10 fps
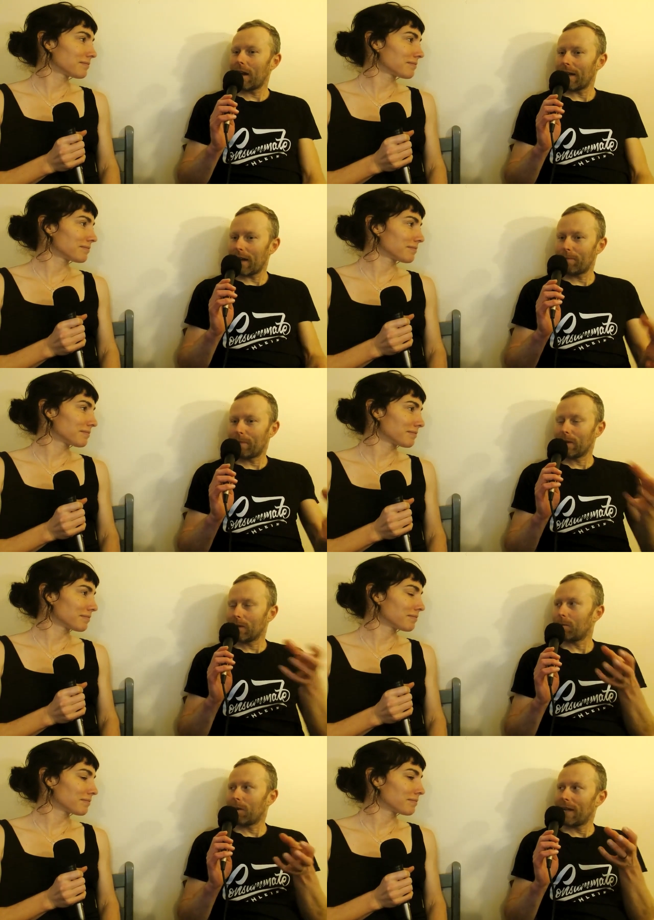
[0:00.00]
Speaker 1: I, I build
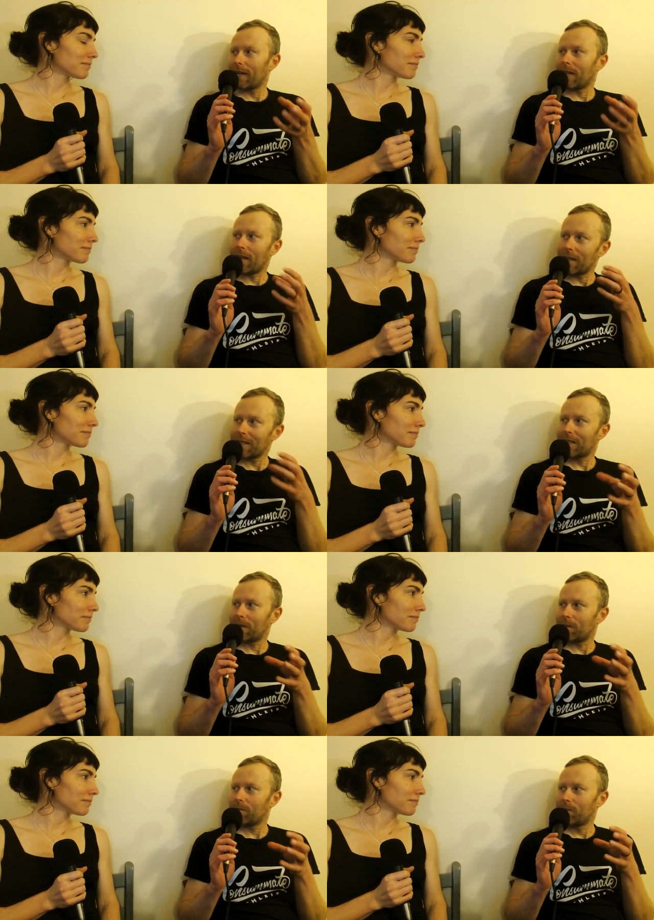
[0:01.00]
a plan
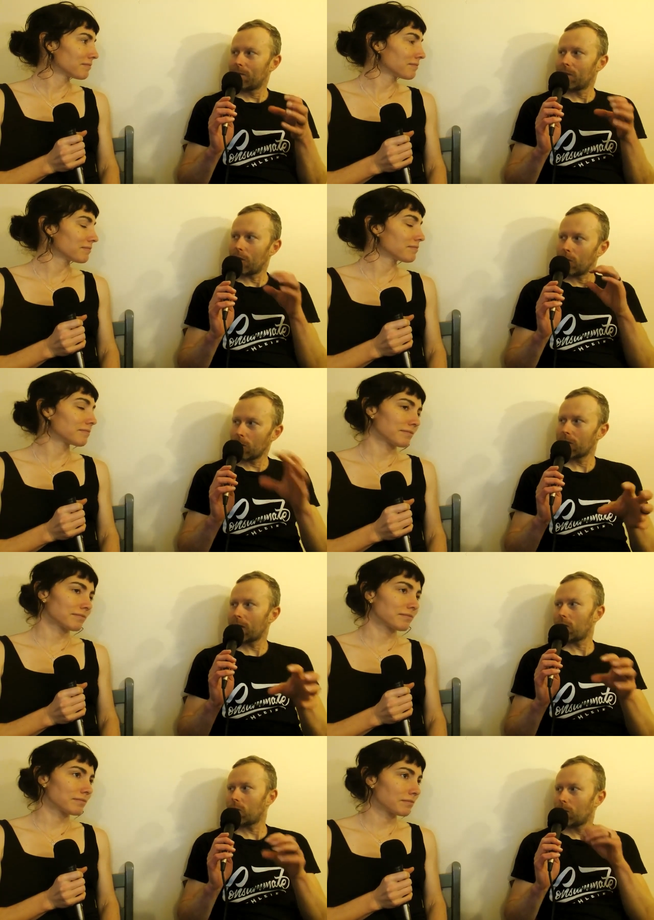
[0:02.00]
custom to your
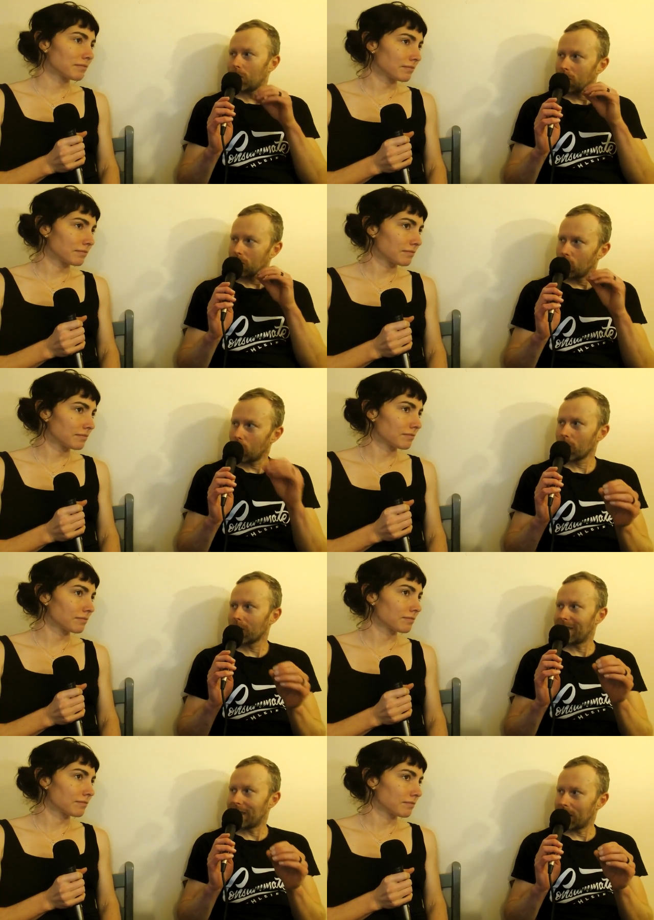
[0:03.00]
schedule,
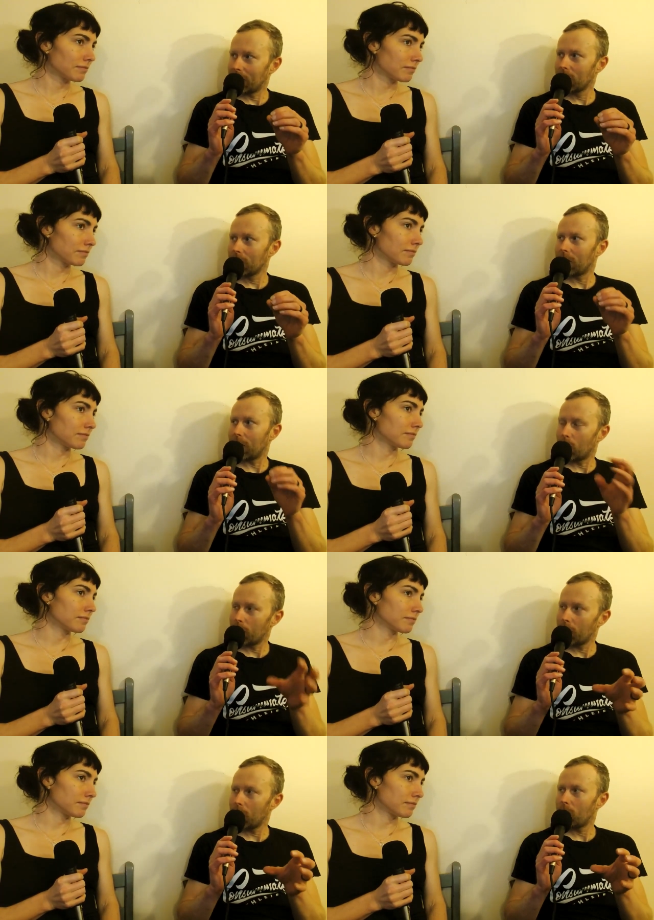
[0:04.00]
your gear, the
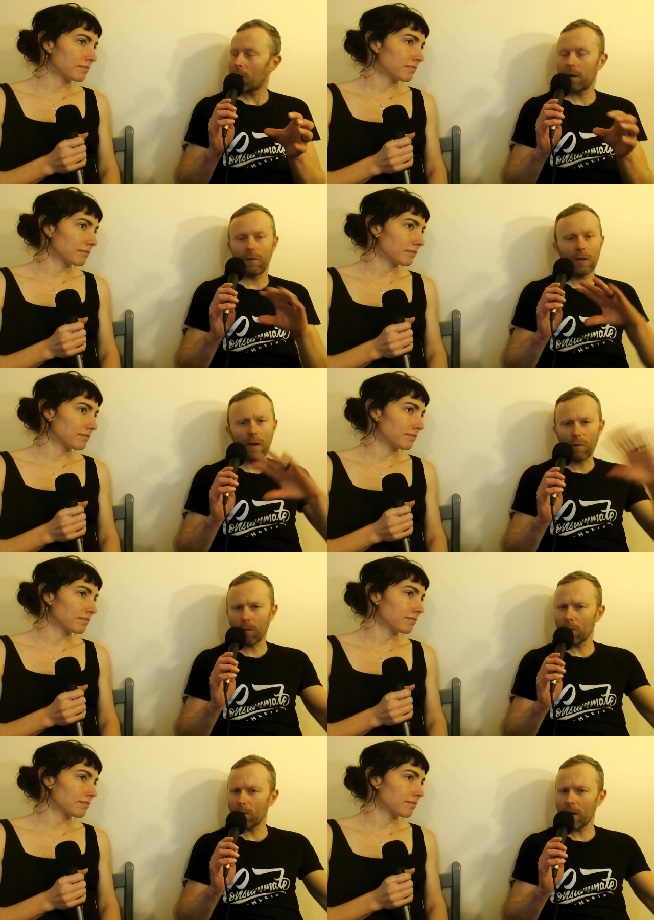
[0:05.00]
equipment you want. If you never
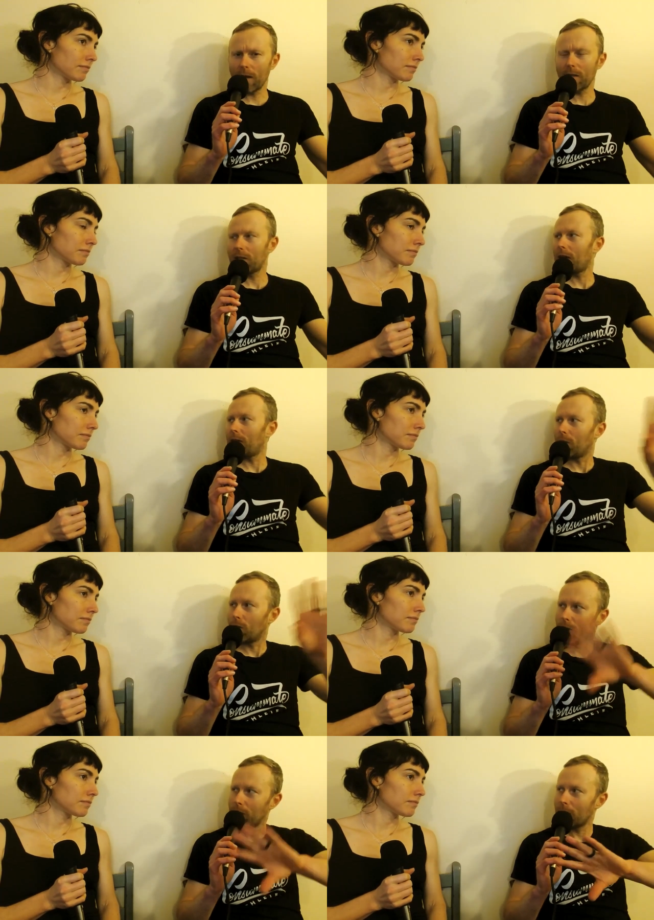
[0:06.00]
want to ride inside, if you
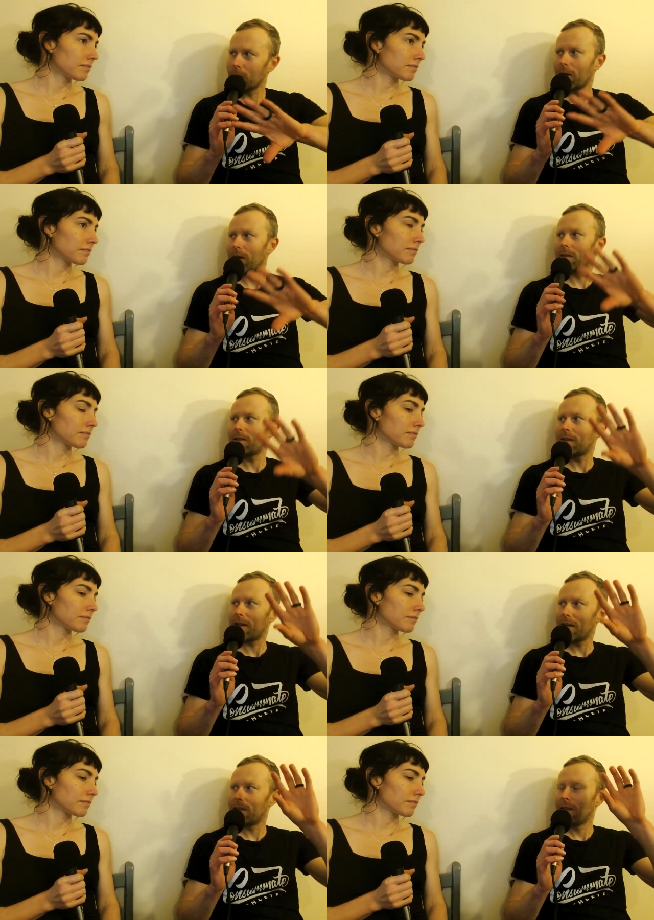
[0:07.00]
only want to ride
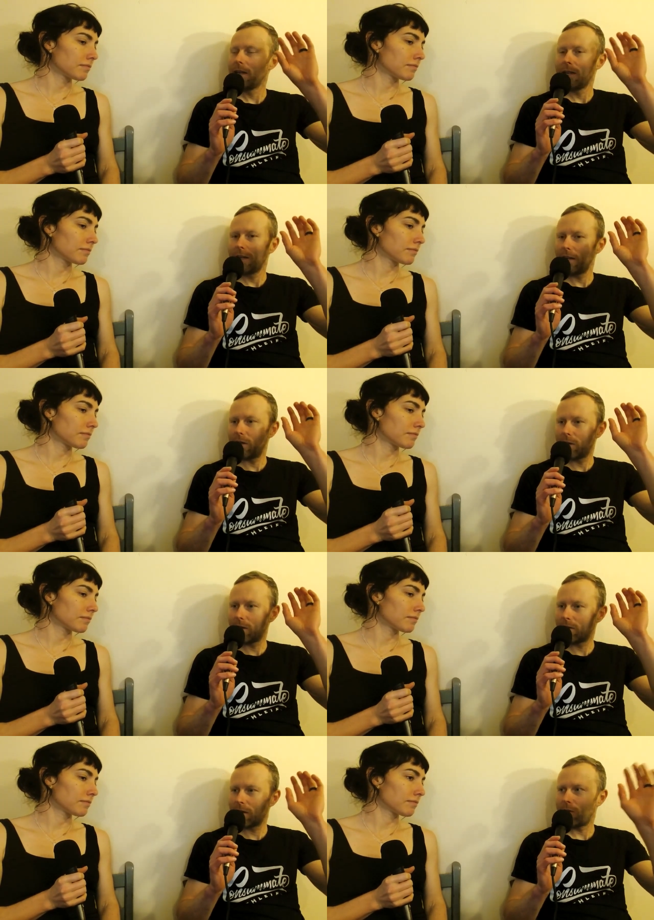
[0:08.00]
inside, you know
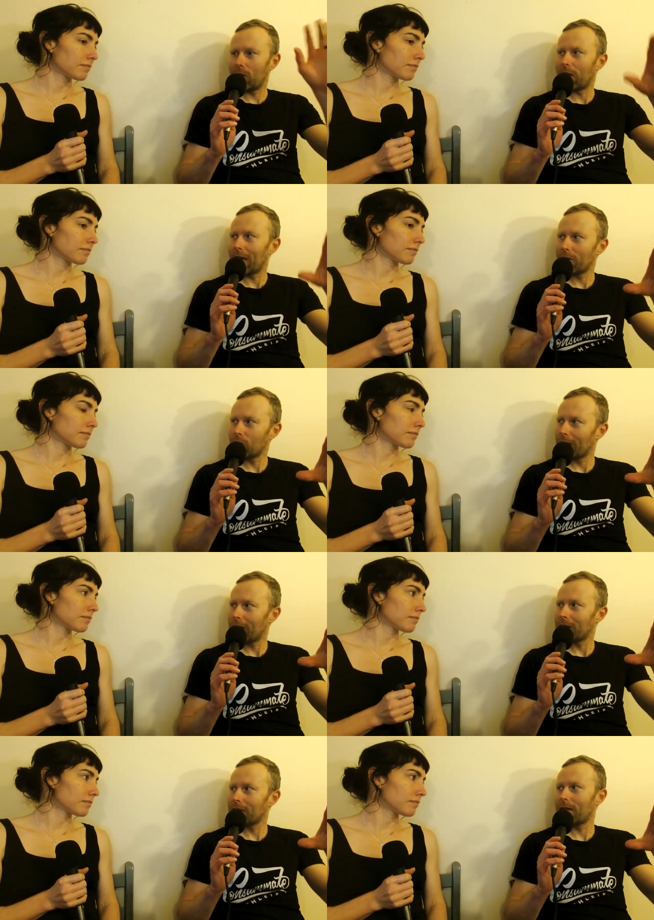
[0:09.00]
if, if you can't train
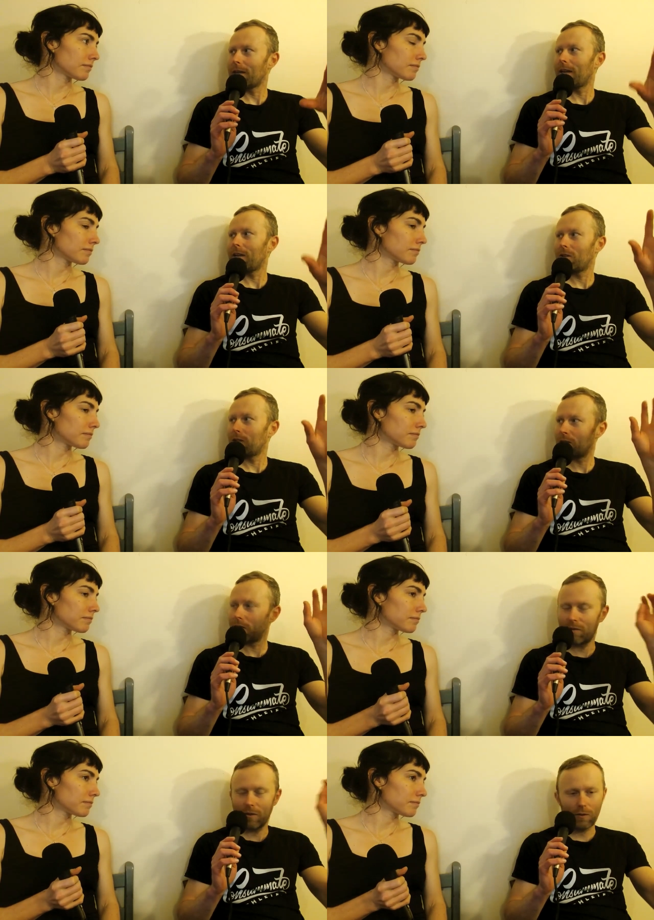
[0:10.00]
on sundays
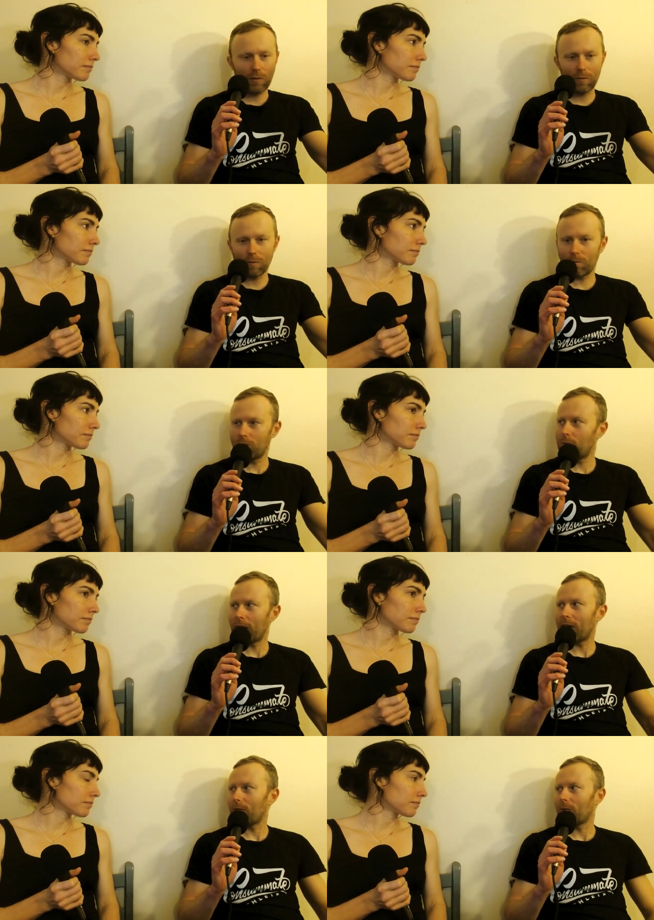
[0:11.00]
if you
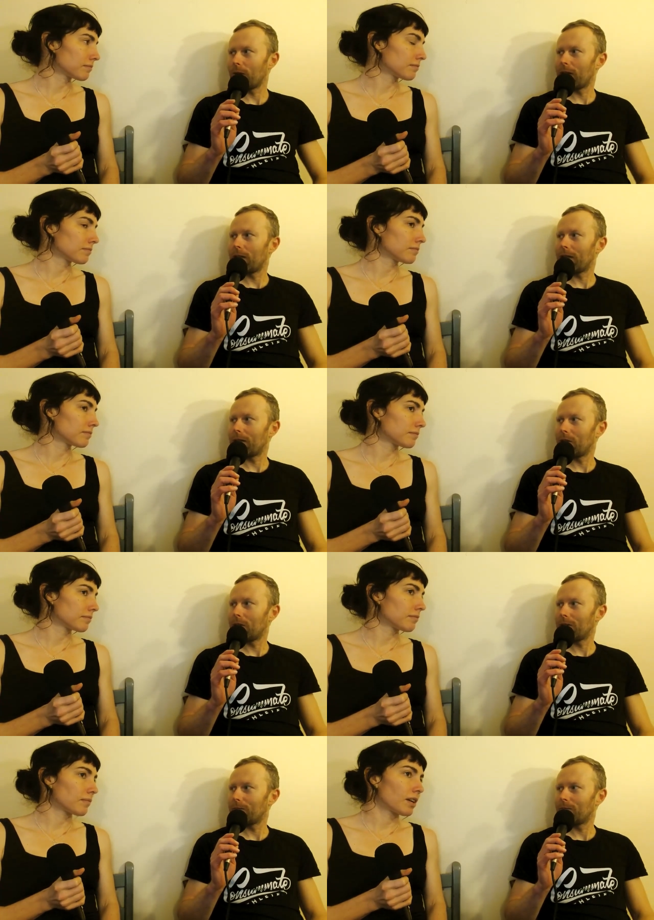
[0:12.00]
whatever right like
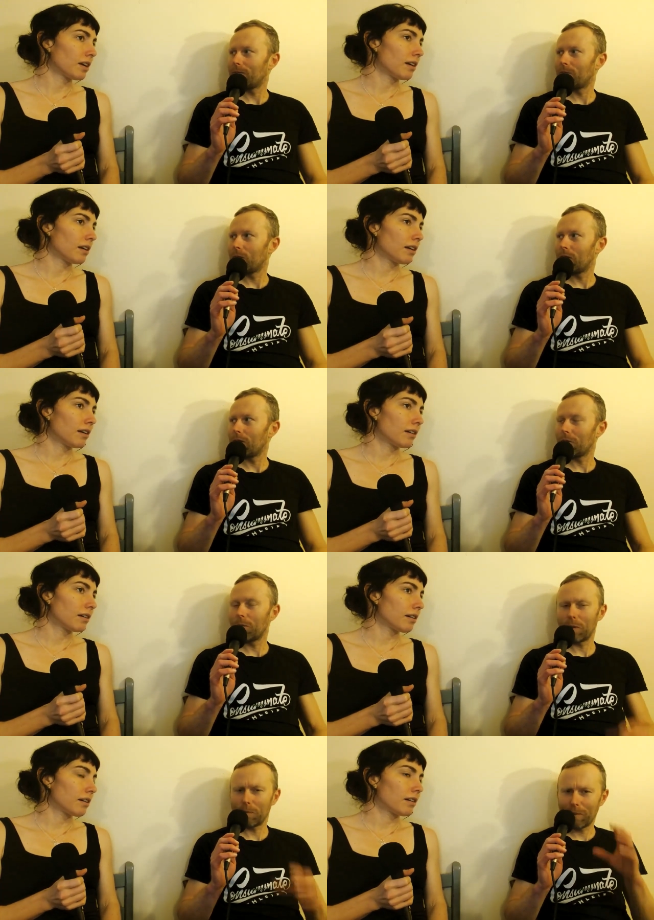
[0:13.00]
you
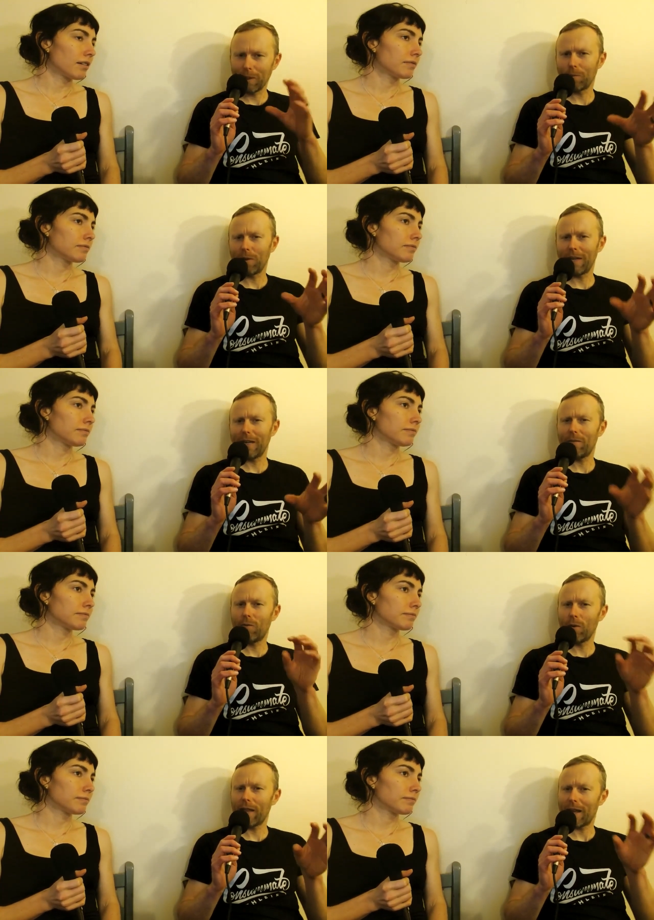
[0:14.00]
we build a plan
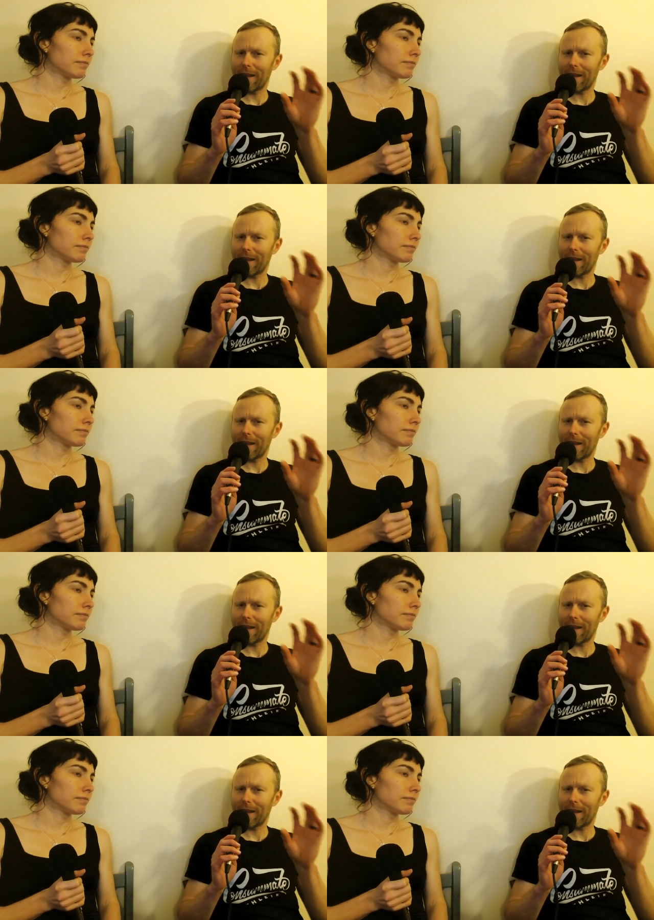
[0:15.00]
for